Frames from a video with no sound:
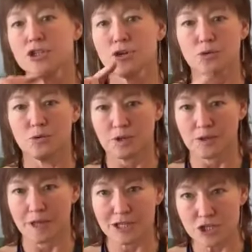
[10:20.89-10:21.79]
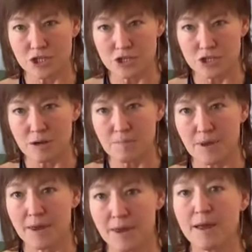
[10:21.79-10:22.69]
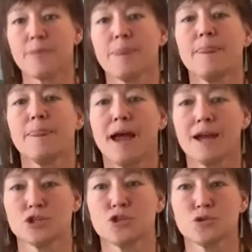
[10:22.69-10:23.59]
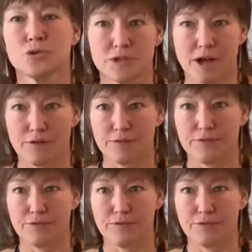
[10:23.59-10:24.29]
to relationship and true self